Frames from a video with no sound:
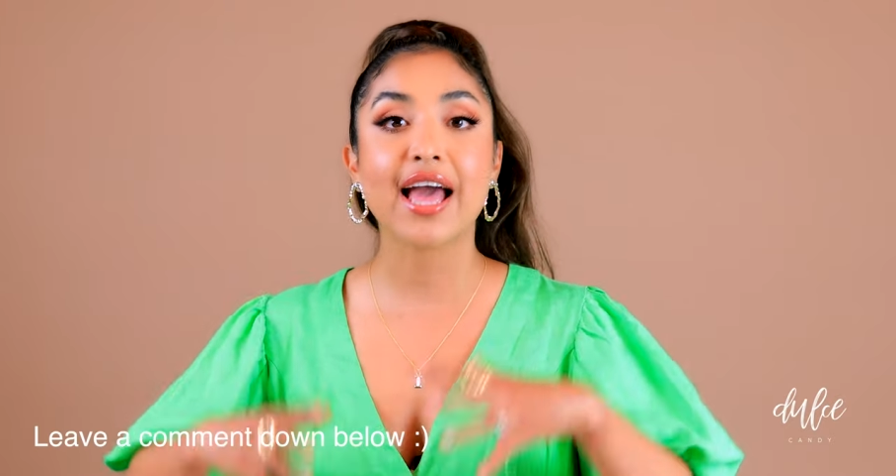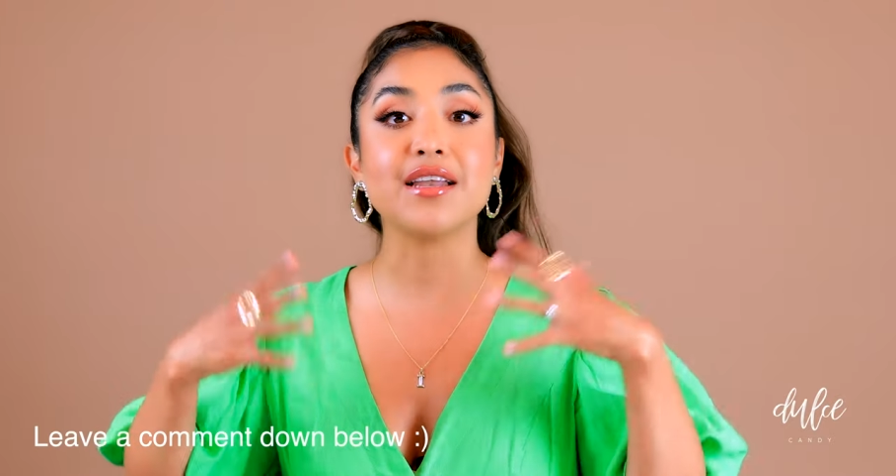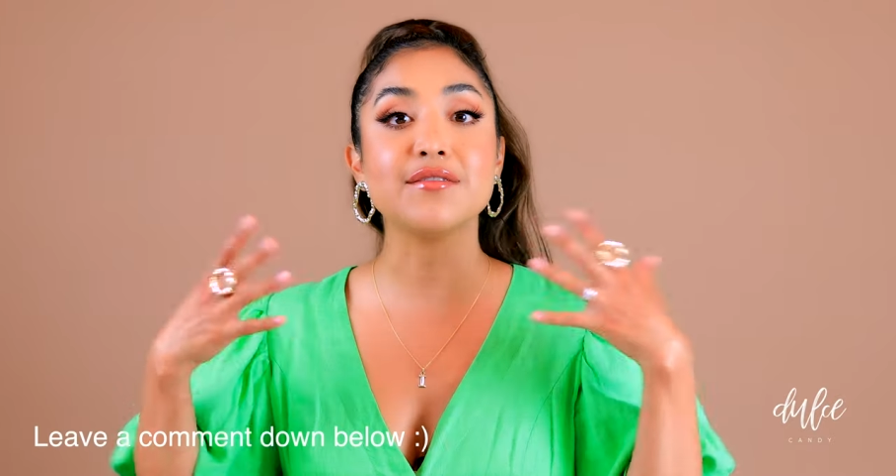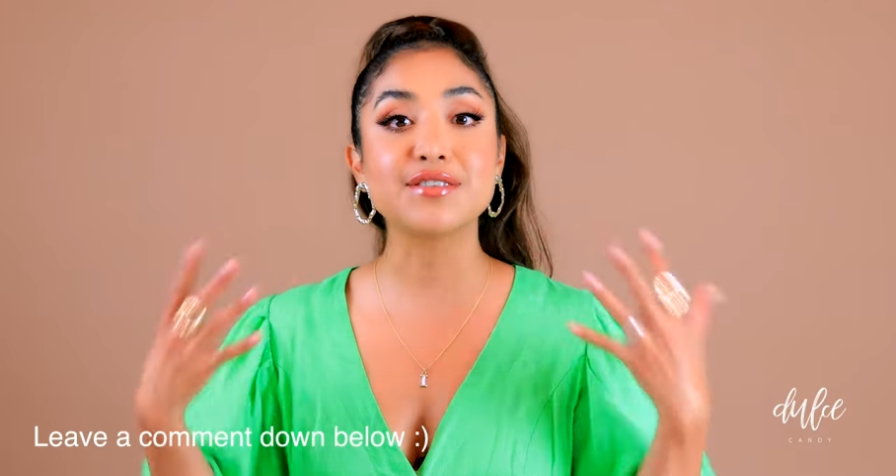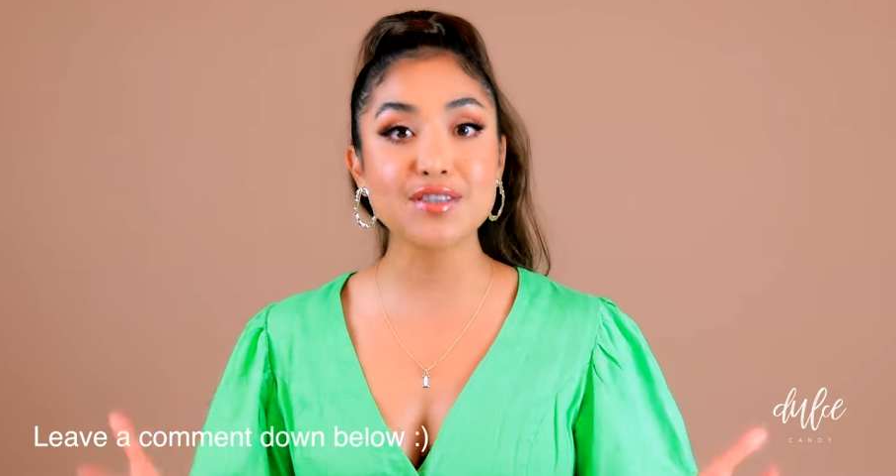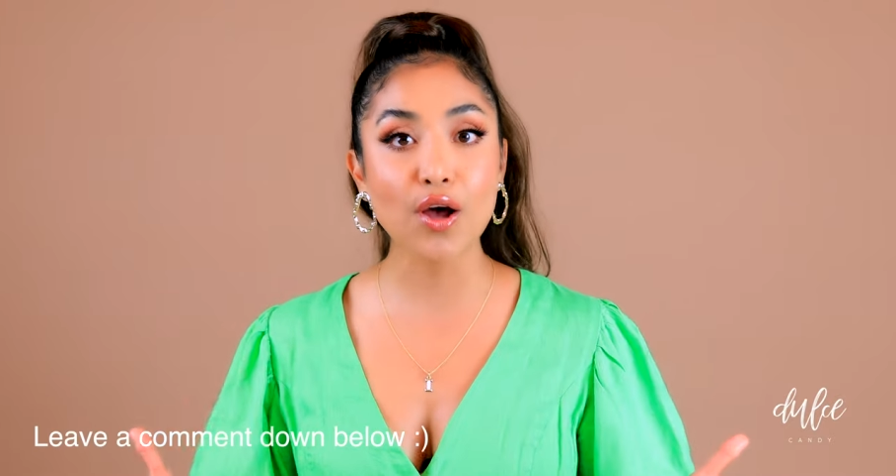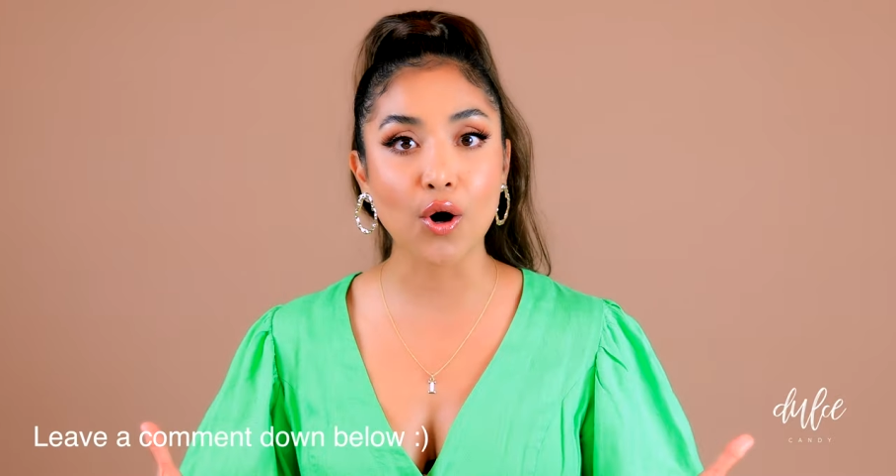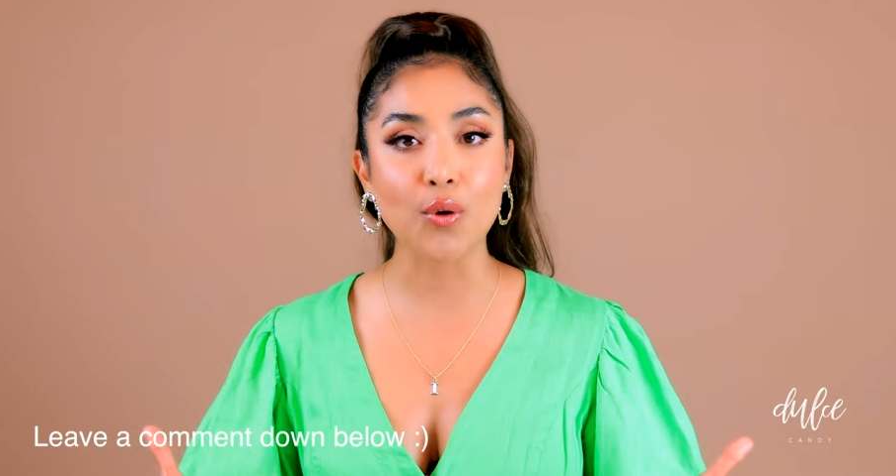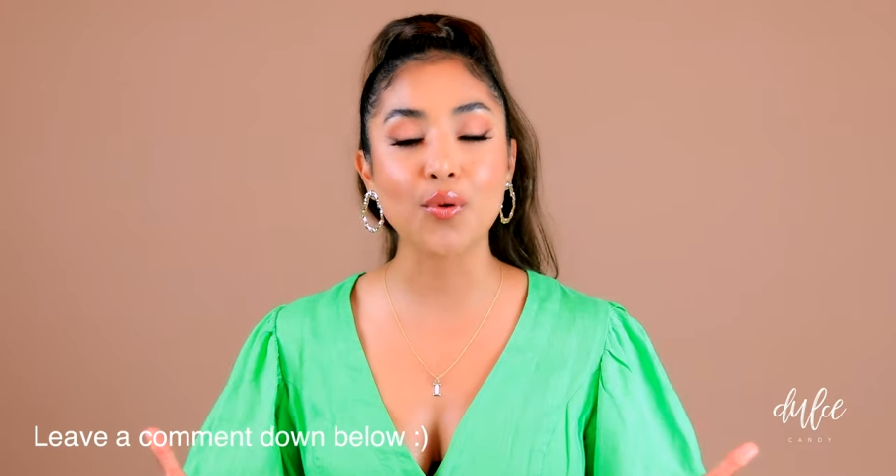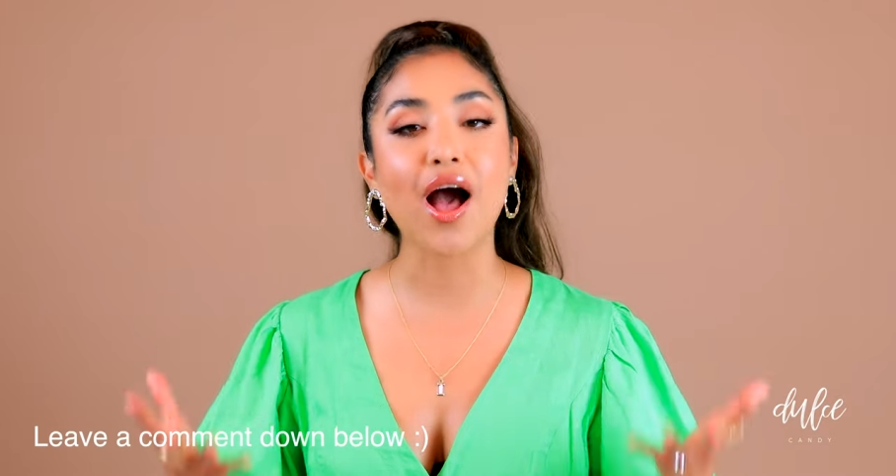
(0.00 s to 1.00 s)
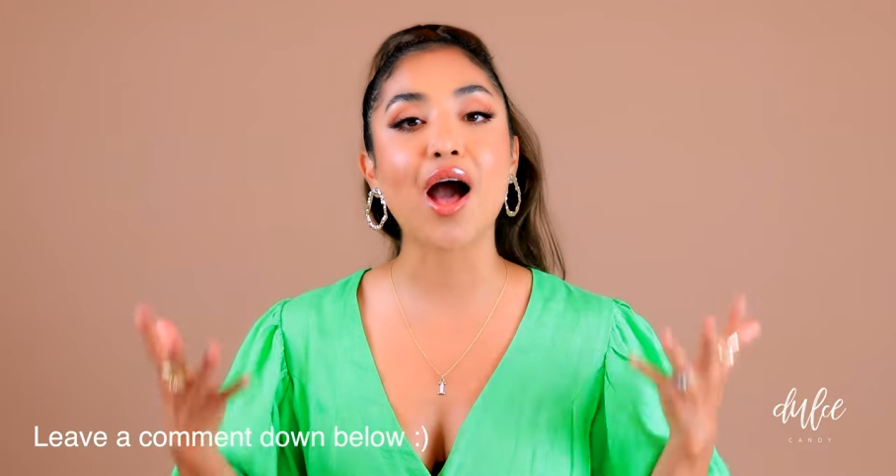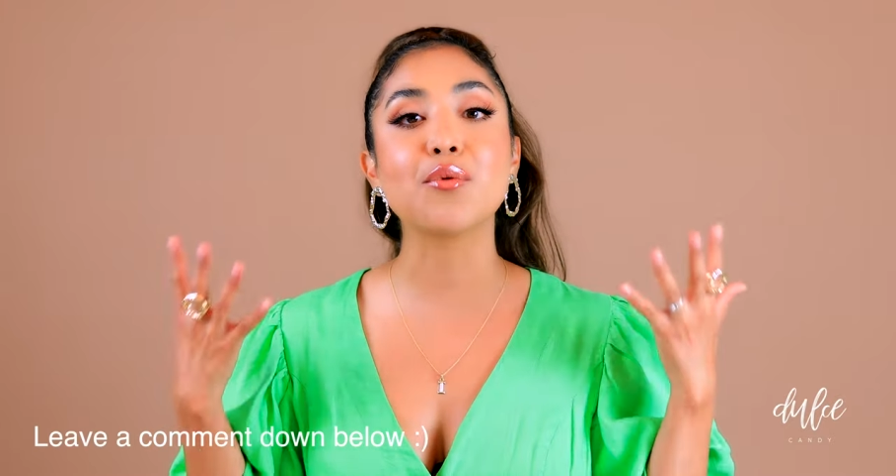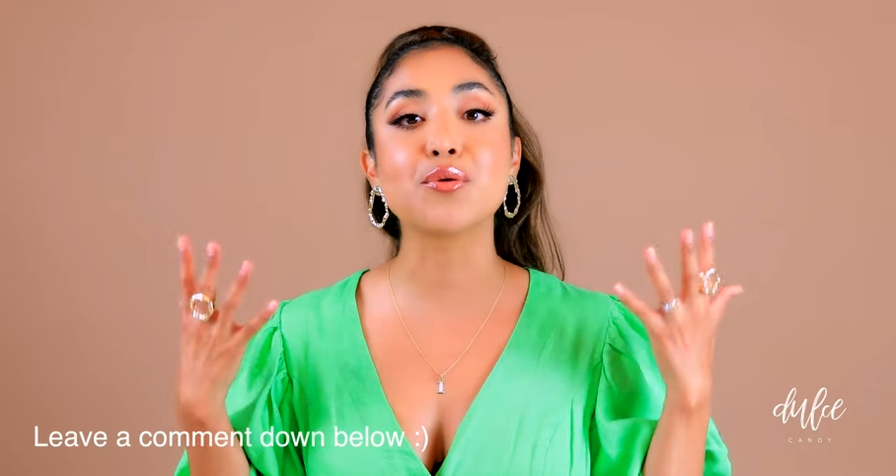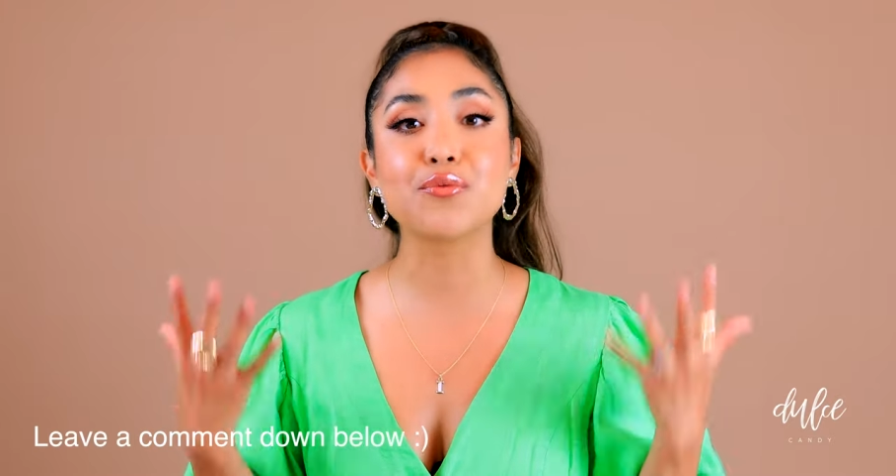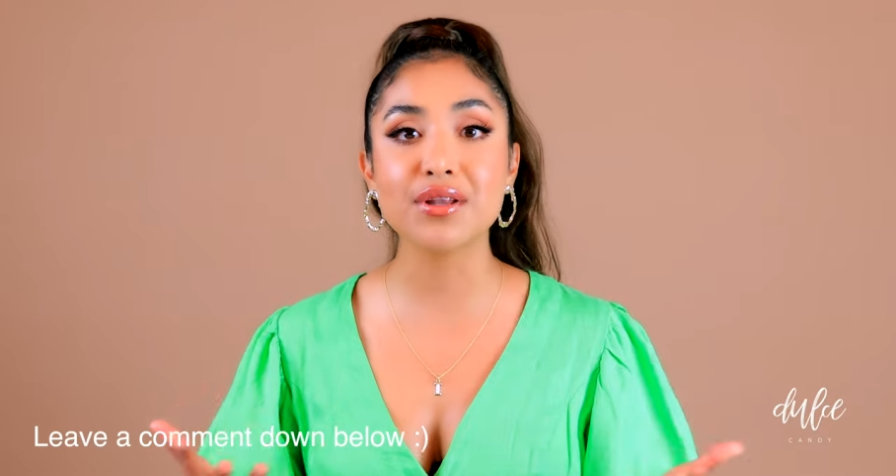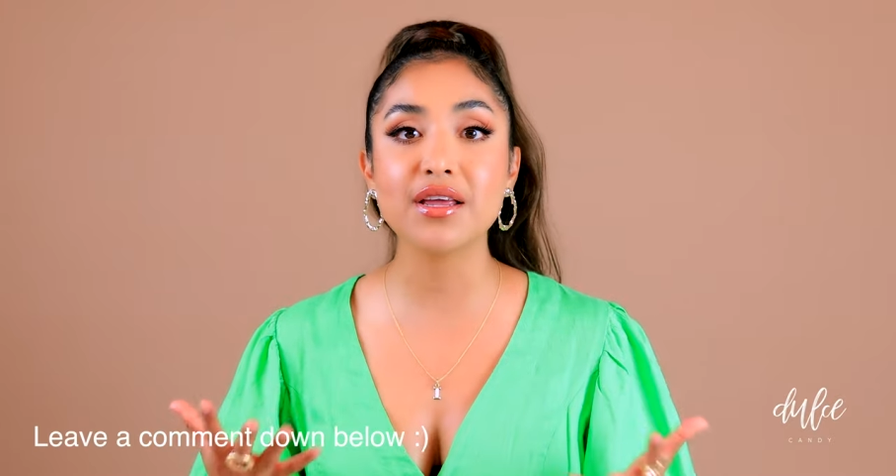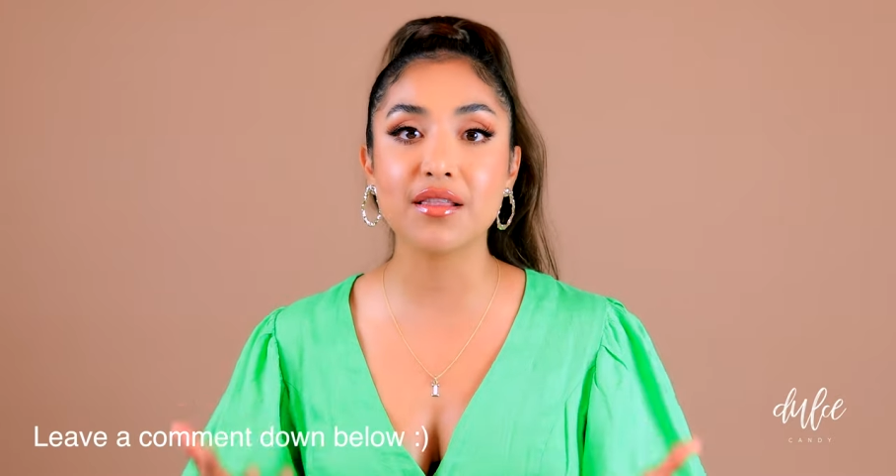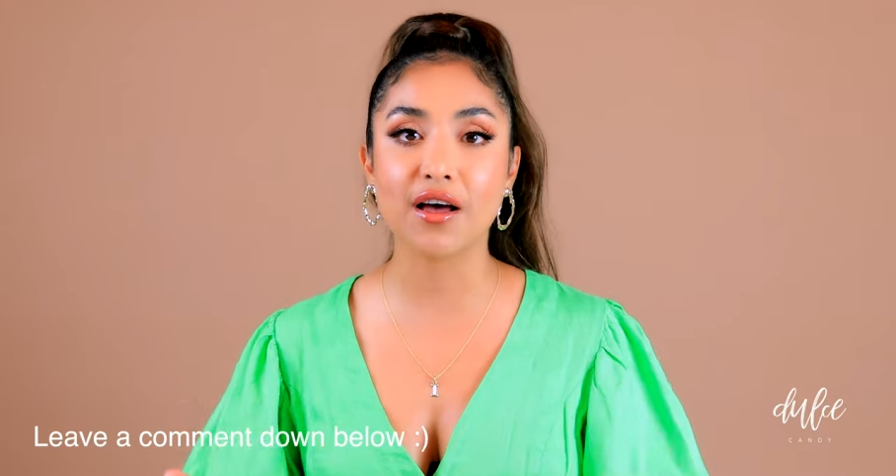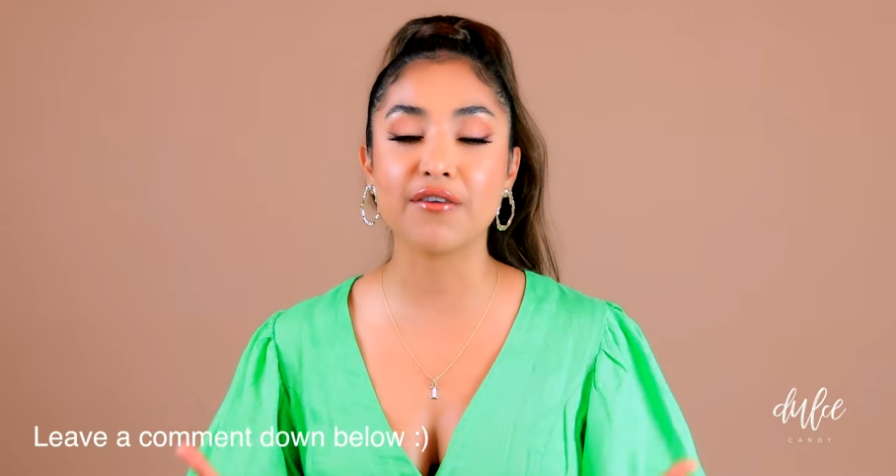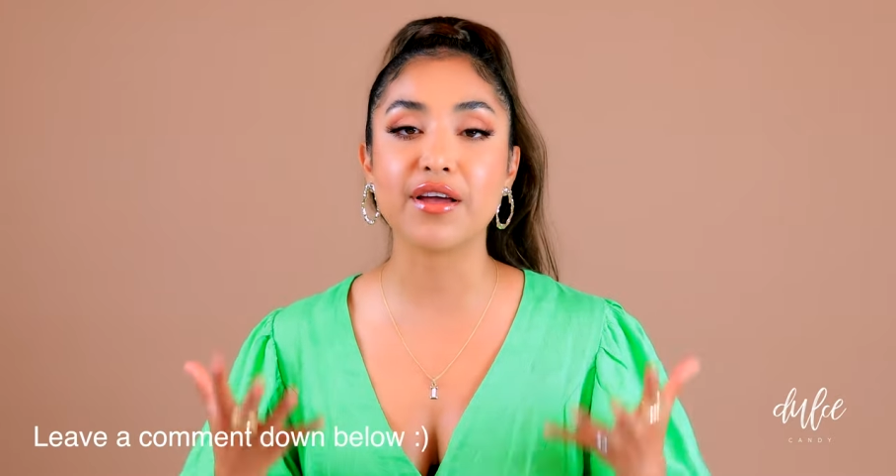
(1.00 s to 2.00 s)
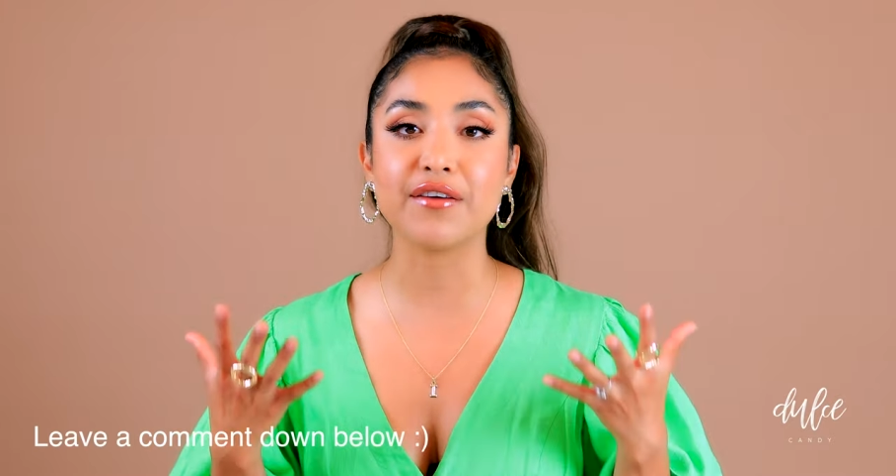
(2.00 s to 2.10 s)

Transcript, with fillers: And if so, I would really love